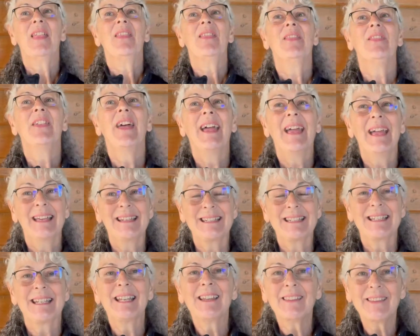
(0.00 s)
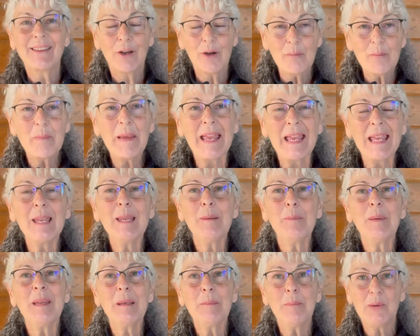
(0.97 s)
that there may
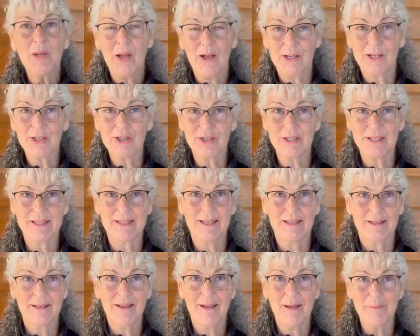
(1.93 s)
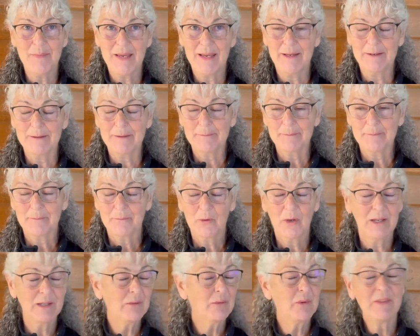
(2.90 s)
be blockages that come in,
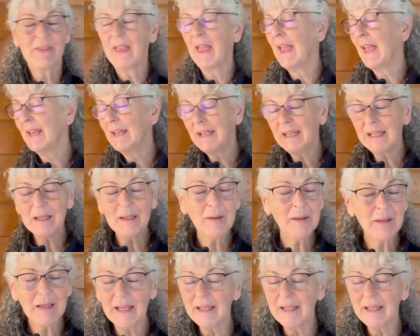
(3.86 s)
right? With any